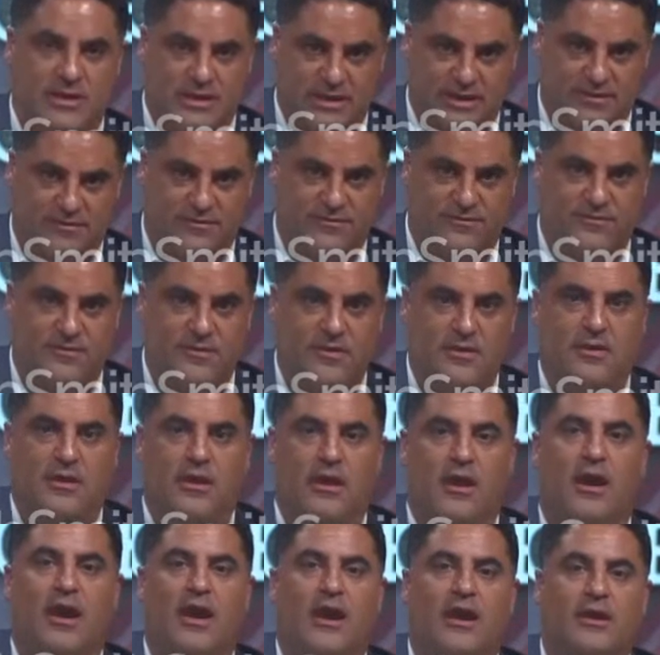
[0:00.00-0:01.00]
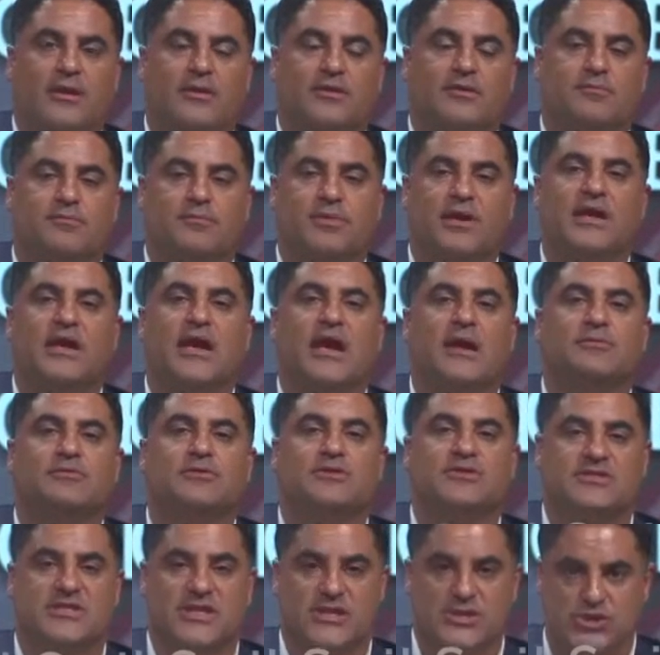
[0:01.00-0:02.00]
relief on being
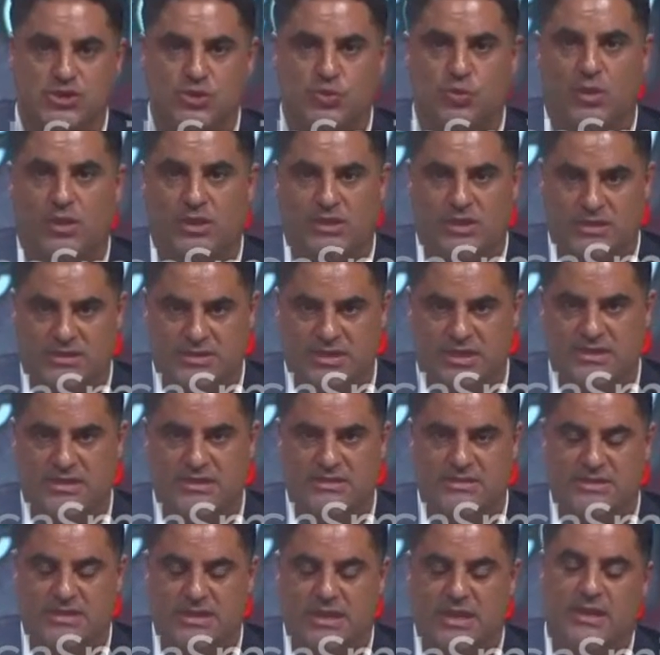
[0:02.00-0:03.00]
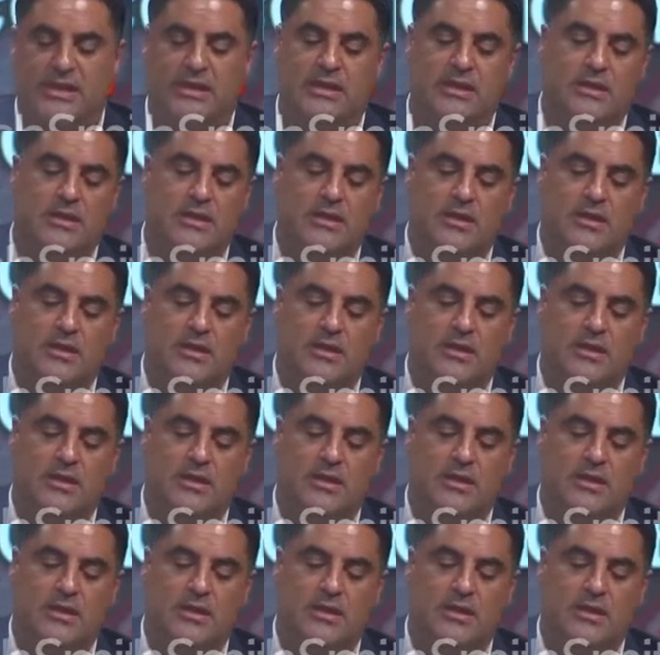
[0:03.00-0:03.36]
able to say she won Kentucky tonight.